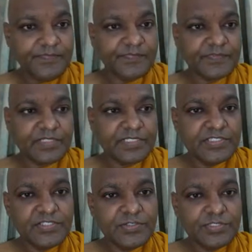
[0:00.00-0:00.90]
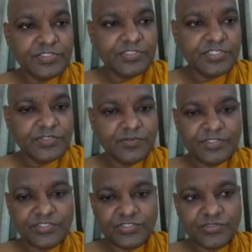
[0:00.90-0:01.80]
let's do this
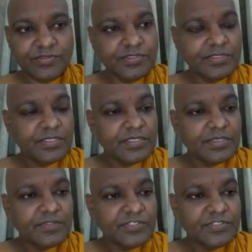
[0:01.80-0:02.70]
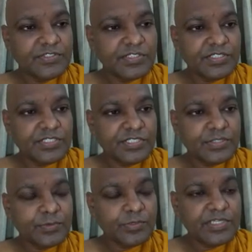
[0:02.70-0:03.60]
equation, which is the
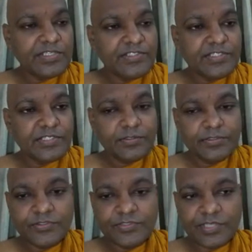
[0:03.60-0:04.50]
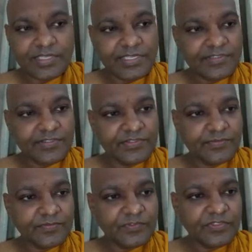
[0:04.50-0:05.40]
y is equal to sin x,
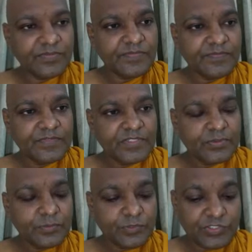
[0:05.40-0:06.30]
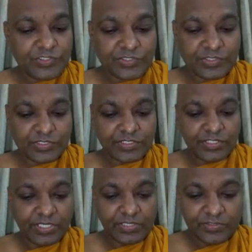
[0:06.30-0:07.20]
okay, which is
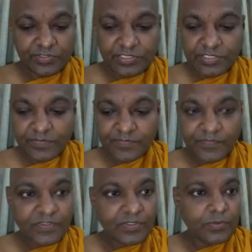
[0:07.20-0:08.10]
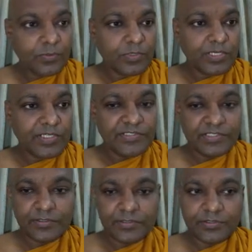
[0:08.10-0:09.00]
actually y is
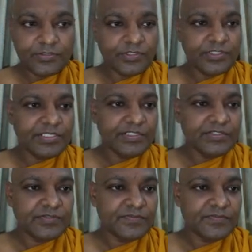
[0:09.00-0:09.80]
equal to sin x.